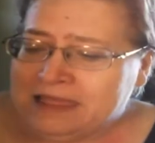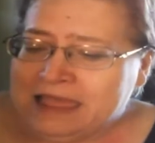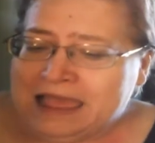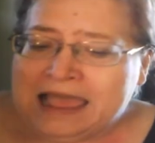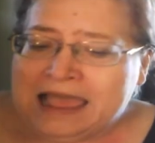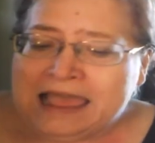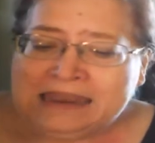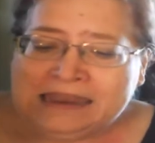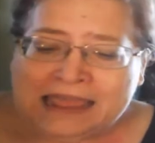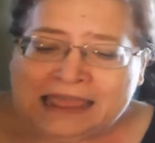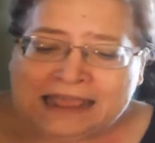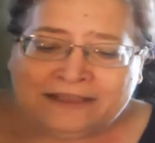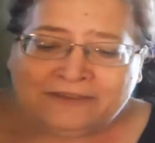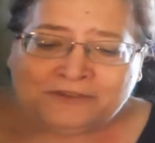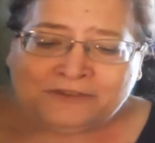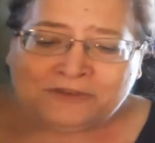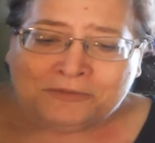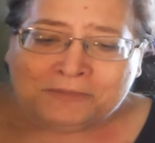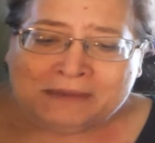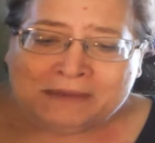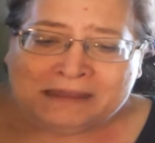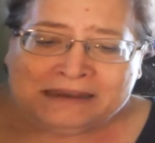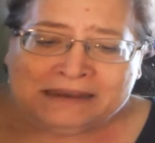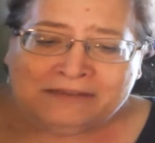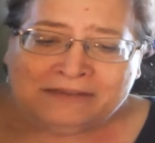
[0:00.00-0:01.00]
I like so
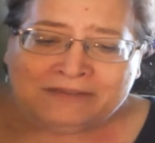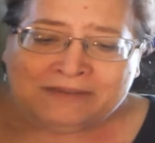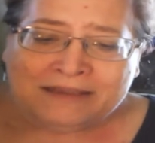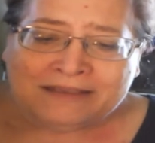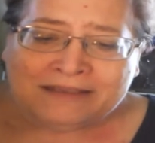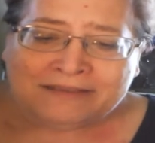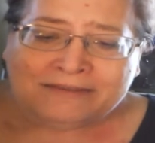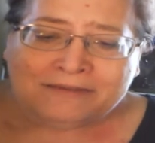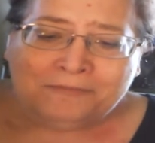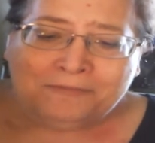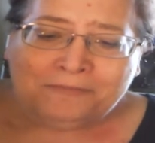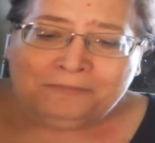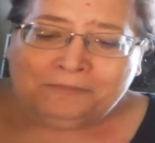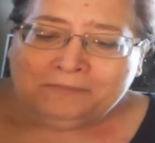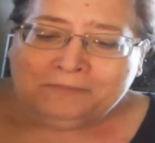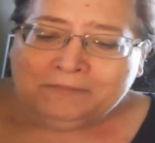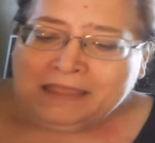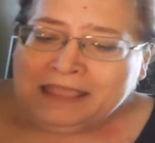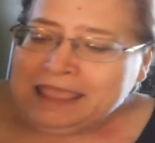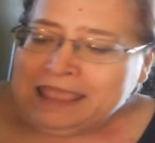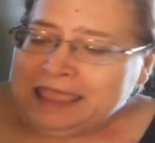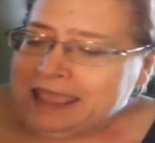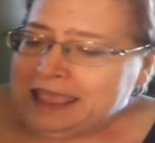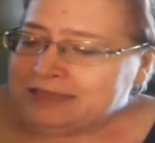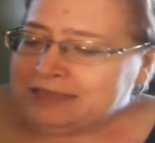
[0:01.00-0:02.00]
many of these.
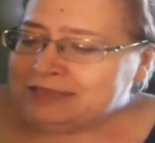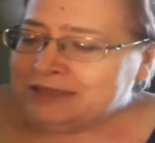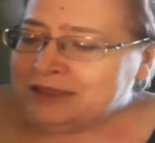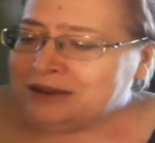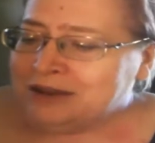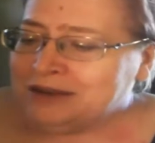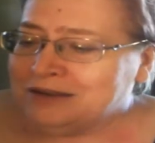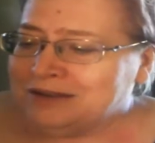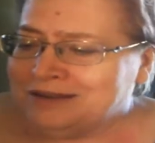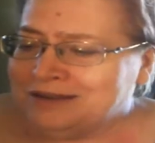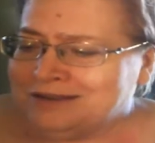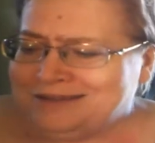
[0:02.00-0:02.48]
And then,